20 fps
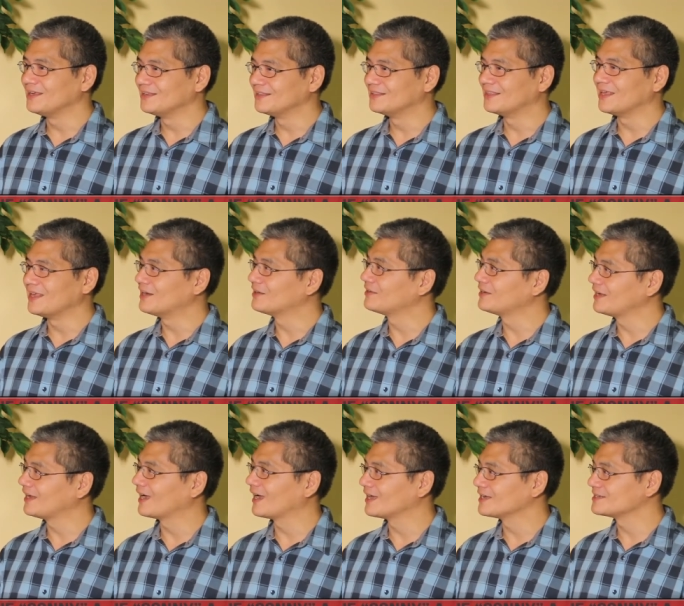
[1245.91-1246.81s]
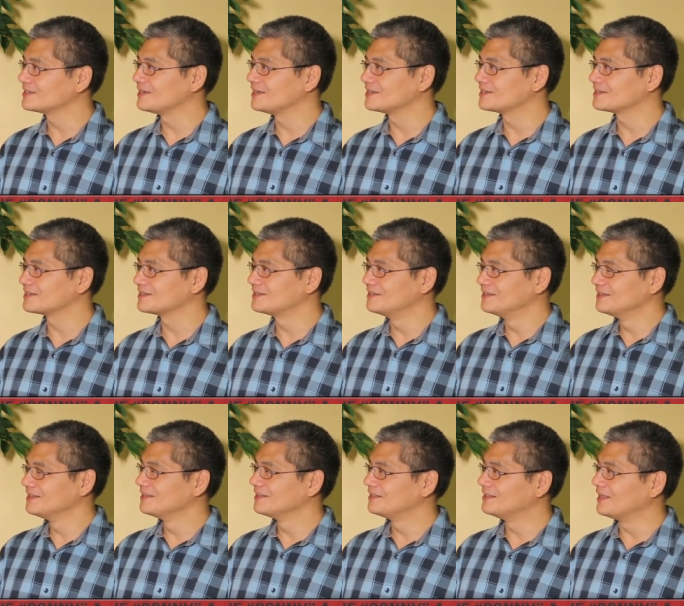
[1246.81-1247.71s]
the ear he has is
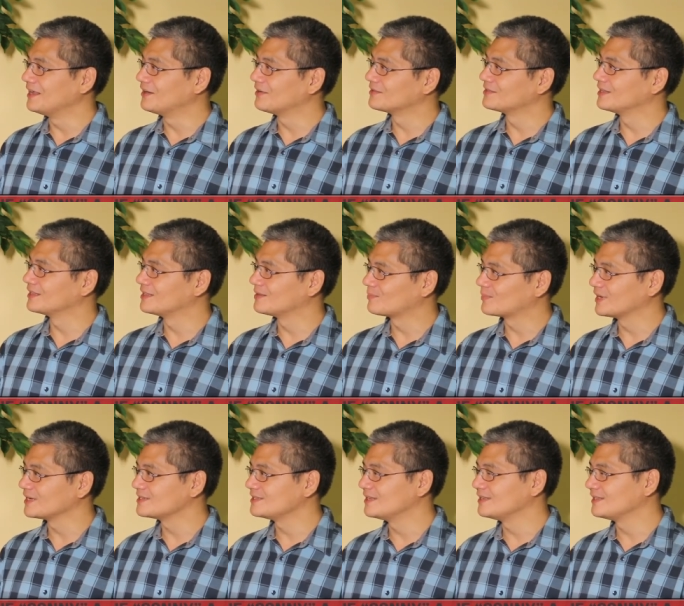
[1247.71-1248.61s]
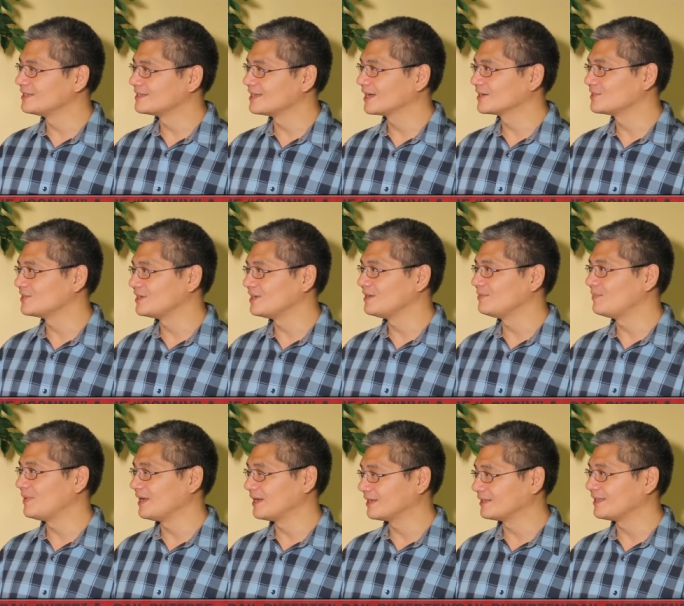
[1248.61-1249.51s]
the ear that the president is actually
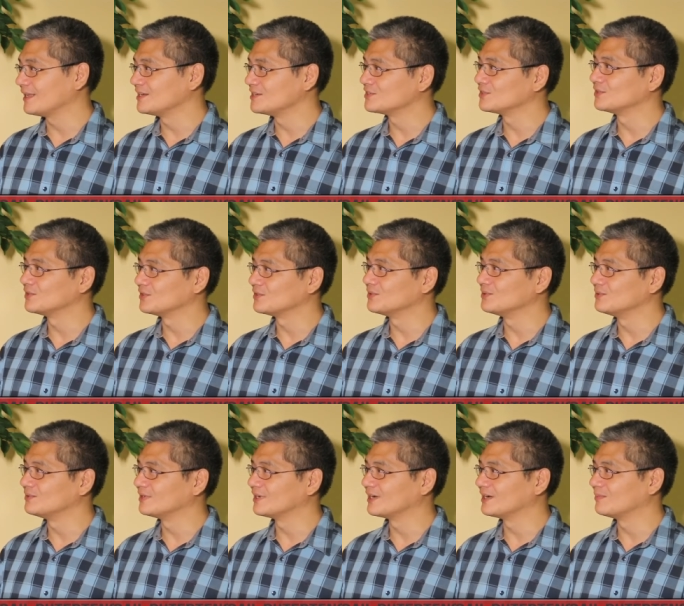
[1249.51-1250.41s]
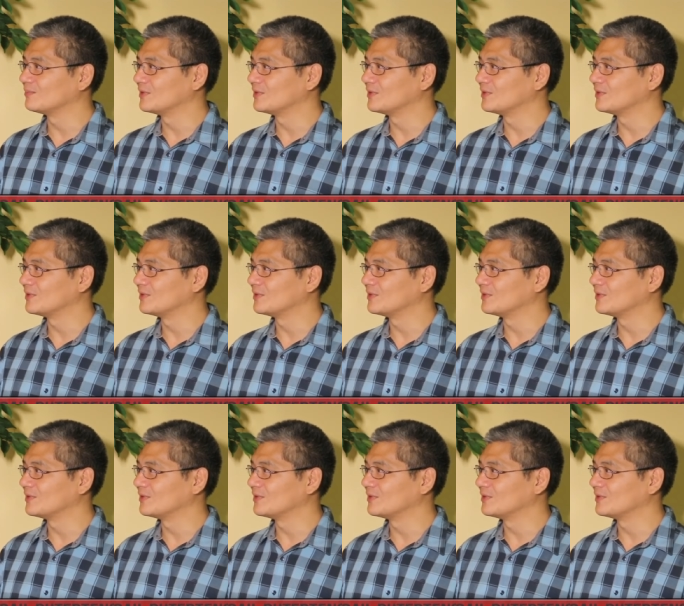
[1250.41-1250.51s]
paying attention to um,